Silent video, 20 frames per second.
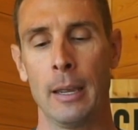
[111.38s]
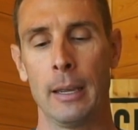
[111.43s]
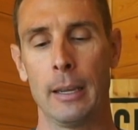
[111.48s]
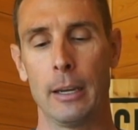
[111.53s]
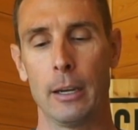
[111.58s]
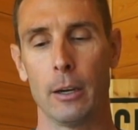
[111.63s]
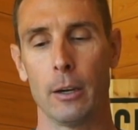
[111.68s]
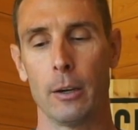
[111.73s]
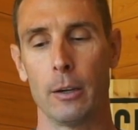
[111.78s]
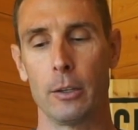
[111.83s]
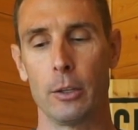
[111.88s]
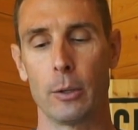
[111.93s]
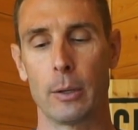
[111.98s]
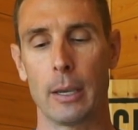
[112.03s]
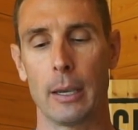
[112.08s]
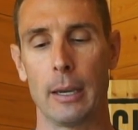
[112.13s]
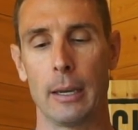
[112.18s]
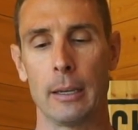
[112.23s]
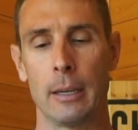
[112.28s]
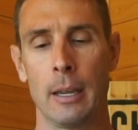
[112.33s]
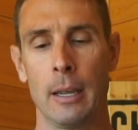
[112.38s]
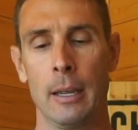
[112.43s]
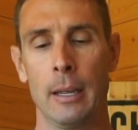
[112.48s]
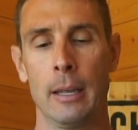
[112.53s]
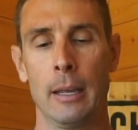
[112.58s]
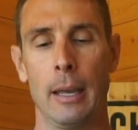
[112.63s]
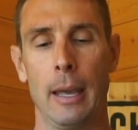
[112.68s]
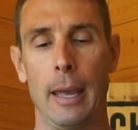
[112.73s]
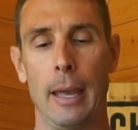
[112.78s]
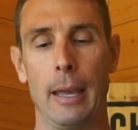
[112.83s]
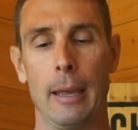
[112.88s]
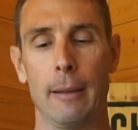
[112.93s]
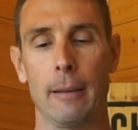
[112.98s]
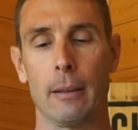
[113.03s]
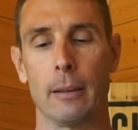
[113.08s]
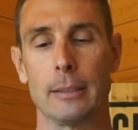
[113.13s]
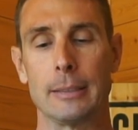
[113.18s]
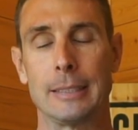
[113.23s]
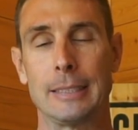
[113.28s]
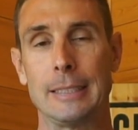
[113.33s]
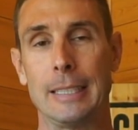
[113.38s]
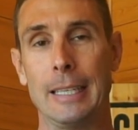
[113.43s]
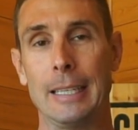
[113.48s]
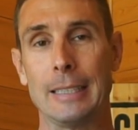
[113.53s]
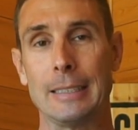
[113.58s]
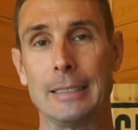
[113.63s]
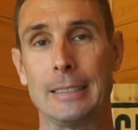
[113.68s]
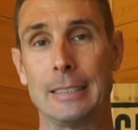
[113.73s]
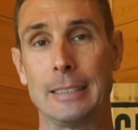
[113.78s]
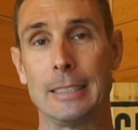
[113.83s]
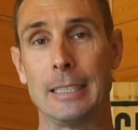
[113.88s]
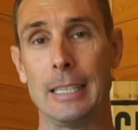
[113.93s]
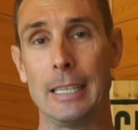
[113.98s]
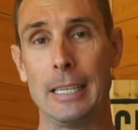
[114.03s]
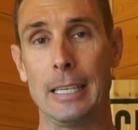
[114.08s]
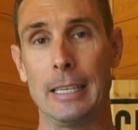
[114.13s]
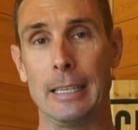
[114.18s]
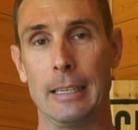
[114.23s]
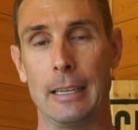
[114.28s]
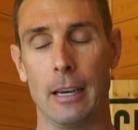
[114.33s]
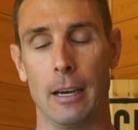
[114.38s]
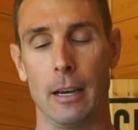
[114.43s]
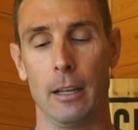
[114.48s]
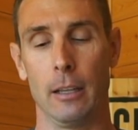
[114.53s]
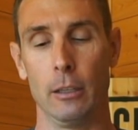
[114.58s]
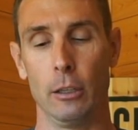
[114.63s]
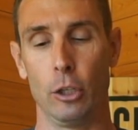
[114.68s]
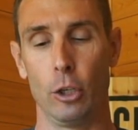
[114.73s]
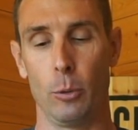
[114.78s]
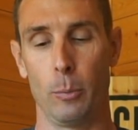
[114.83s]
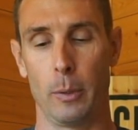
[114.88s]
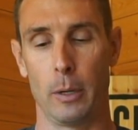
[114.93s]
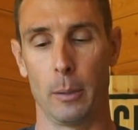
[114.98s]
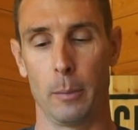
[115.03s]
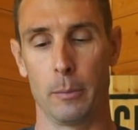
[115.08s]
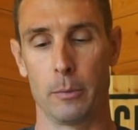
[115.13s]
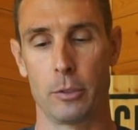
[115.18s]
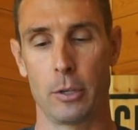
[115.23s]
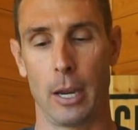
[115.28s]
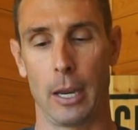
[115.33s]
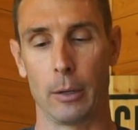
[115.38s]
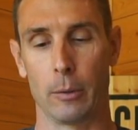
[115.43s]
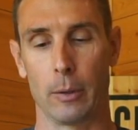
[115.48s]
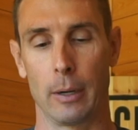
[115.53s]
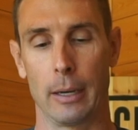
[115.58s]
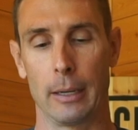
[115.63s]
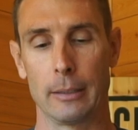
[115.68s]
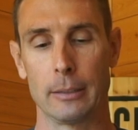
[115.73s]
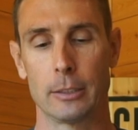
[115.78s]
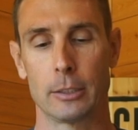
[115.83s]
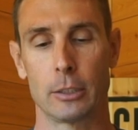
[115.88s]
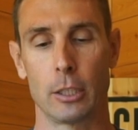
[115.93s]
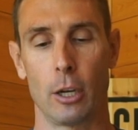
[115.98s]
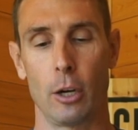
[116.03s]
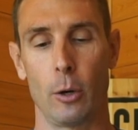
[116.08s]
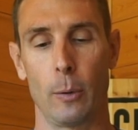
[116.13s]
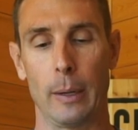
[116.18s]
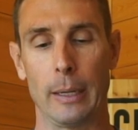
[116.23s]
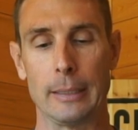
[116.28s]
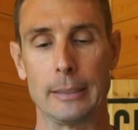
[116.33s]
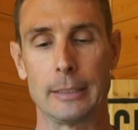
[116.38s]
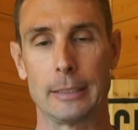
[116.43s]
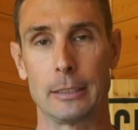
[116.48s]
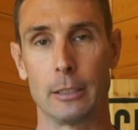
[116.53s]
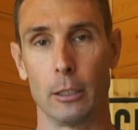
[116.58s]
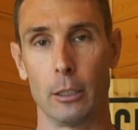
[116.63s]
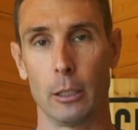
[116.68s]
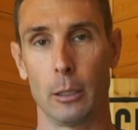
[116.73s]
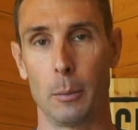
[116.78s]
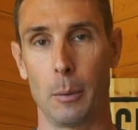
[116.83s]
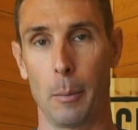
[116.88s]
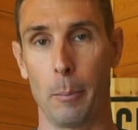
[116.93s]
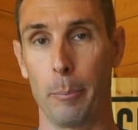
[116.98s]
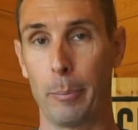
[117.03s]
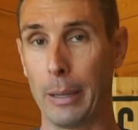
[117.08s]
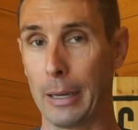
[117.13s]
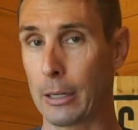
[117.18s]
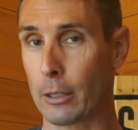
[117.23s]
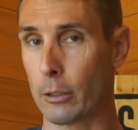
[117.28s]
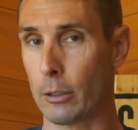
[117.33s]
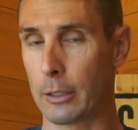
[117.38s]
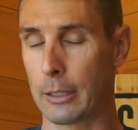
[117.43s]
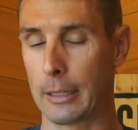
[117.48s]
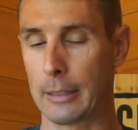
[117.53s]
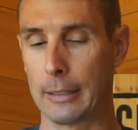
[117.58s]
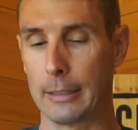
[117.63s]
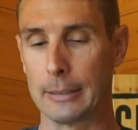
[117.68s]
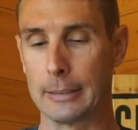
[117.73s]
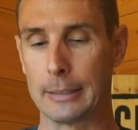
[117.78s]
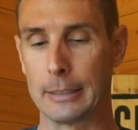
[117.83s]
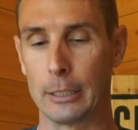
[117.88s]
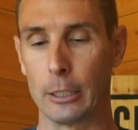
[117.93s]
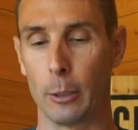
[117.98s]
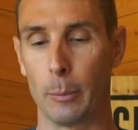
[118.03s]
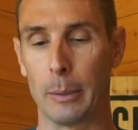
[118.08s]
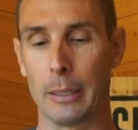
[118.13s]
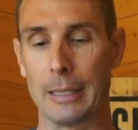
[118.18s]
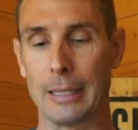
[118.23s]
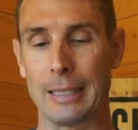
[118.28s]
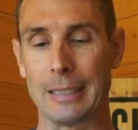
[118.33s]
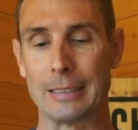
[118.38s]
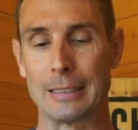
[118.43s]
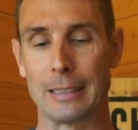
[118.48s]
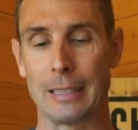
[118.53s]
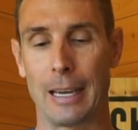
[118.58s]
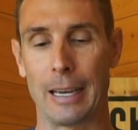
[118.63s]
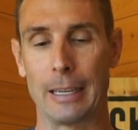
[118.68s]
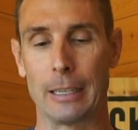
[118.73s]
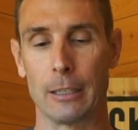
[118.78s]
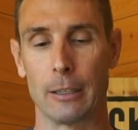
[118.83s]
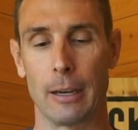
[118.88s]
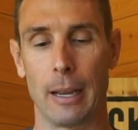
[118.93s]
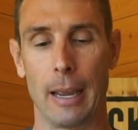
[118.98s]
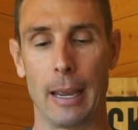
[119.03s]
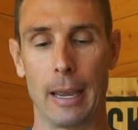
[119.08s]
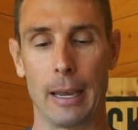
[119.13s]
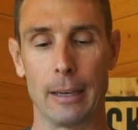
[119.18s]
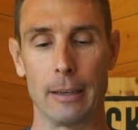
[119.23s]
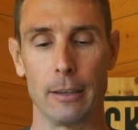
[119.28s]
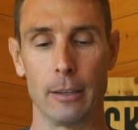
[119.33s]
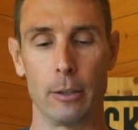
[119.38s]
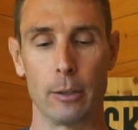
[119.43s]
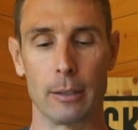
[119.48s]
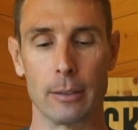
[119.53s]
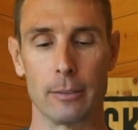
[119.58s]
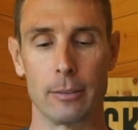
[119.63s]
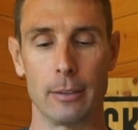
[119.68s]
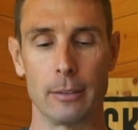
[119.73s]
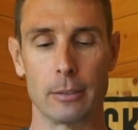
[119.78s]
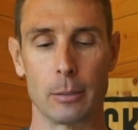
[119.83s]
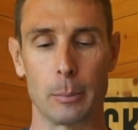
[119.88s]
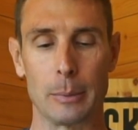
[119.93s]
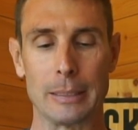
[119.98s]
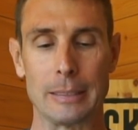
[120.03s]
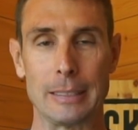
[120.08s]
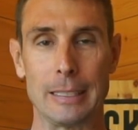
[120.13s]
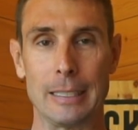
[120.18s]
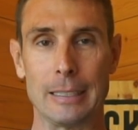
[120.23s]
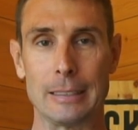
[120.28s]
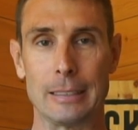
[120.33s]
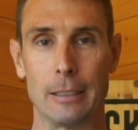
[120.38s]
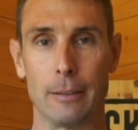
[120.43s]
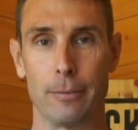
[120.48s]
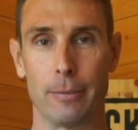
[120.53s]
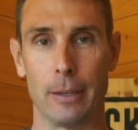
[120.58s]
Here you get a CNC'd aluminum chainring, so it's still a little bit bigger looking than steel, but it is lighter, and you can see some of the CNC